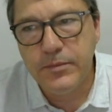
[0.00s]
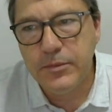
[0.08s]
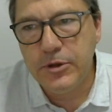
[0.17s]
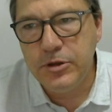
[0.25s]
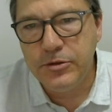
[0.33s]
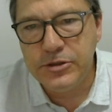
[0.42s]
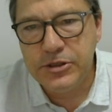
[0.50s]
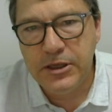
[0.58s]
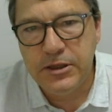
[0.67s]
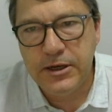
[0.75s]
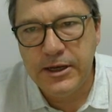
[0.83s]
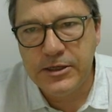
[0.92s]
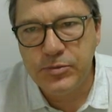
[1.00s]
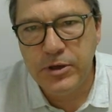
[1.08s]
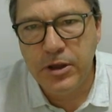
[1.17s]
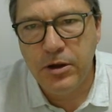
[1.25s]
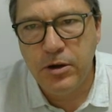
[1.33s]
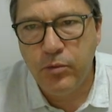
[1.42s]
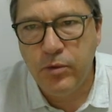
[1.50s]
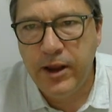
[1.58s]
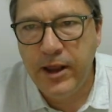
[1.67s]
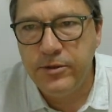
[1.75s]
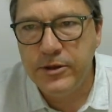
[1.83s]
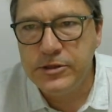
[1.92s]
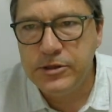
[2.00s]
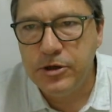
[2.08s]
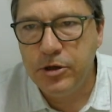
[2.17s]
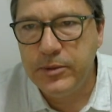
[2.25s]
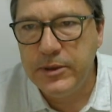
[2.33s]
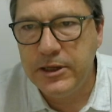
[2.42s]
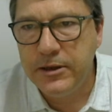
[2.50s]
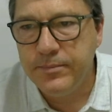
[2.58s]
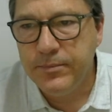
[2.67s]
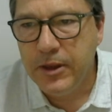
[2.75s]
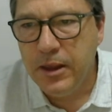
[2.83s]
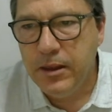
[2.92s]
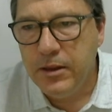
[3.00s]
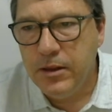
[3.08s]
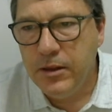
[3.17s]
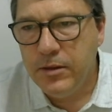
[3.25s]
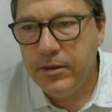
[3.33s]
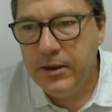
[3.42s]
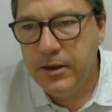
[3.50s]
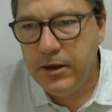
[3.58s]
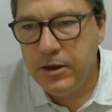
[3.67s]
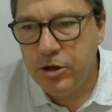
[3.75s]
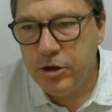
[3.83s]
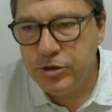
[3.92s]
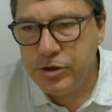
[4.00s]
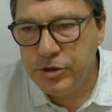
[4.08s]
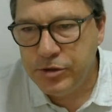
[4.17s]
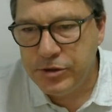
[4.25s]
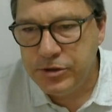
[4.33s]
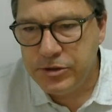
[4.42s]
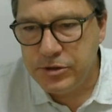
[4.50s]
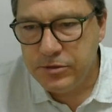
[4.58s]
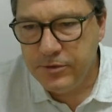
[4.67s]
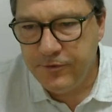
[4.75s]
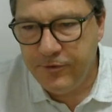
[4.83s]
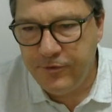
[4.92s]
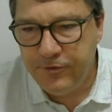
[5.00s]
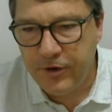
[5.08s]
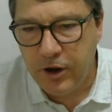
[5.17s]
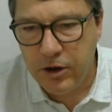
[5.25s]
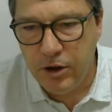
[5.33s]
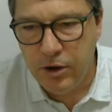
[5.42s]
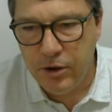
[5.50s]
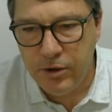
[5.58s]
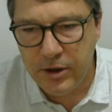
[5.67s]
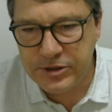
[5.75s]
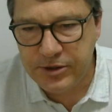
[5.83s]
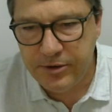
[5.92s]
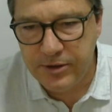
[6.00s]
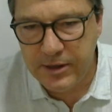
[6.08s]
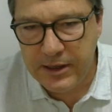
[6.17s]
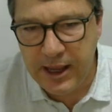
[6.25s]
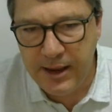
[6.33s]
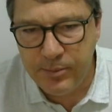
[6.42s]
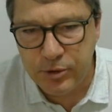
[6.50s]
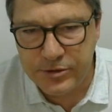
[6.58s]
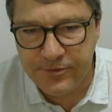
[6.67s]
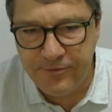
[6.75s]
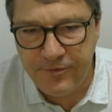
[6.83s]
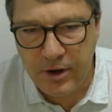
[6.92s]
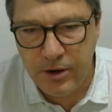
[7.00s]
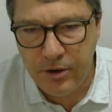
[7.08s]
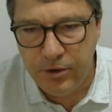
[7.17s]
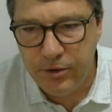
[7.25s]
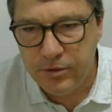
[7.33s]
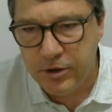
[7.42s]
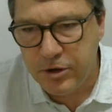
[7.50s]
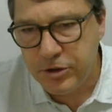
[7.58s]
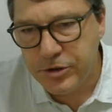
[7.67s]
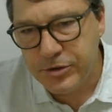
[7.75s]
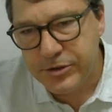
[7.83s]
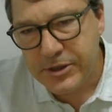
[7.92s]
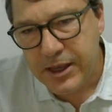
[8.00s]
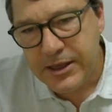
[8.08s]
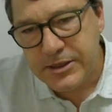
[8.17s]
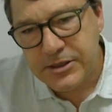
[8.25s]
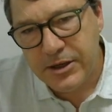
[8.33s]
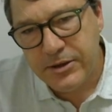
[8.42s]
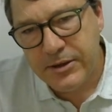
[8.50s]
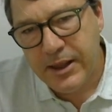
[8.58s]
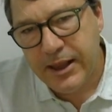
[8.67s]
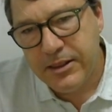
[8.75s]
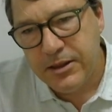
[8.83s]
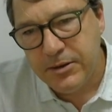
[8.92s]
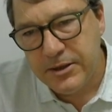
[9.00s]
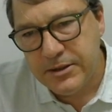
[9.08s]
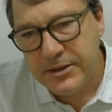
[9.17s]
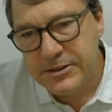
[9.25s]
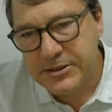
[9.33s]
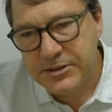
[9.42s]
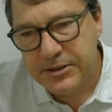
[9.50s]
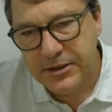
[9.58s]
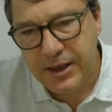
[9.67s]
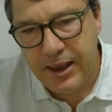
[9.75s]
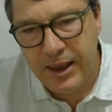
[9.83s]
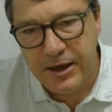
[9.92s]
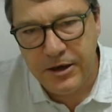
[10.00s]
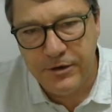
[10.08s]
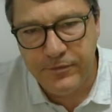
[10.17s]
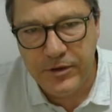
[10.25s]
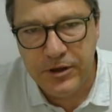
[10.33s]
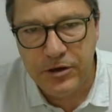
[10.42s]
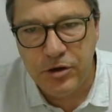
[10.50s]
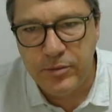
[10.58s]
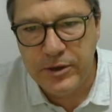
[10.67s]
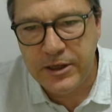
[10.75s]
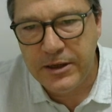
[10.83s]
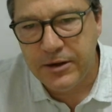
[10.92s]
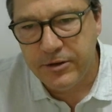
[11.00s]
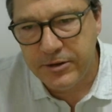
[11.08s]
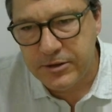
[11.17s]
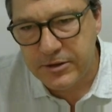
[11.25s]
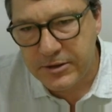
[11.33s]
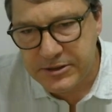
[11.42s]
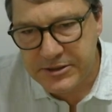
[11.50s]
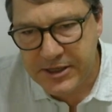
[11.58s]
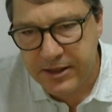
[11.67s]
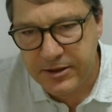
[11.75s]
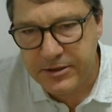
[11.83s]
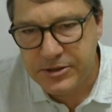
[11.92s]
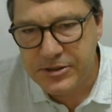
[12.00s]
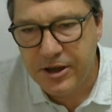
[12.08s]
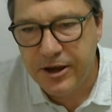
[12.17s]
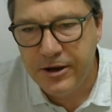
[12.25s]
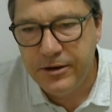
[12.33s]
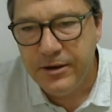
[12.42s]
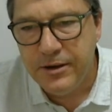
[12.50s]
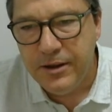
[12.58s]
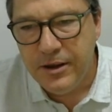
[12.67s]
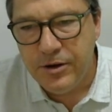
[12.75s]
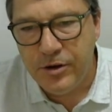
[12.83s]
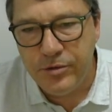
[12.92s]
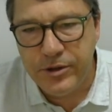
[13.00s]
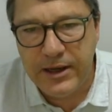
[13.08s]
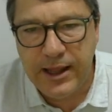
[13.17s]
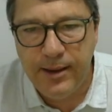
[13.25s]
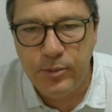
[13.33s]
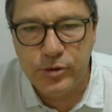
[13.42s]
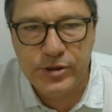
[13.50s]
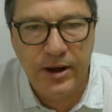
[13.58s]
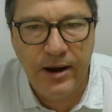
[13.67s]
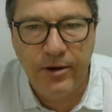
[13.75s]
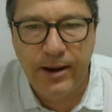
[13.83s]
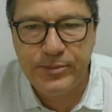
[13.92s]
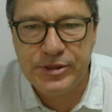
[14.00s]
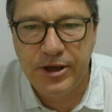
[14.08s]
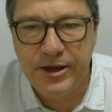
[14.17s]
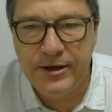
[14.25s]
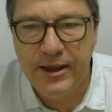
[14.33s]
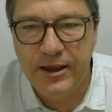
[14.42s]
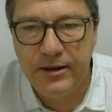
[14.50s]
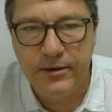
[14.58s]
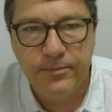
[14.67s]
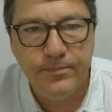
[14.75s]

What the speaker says: you'll see that as we go around this anomaly, the contours follow, the labels follow the contours. So at this end of the anomaly, or the southern side, all the labels are upside down.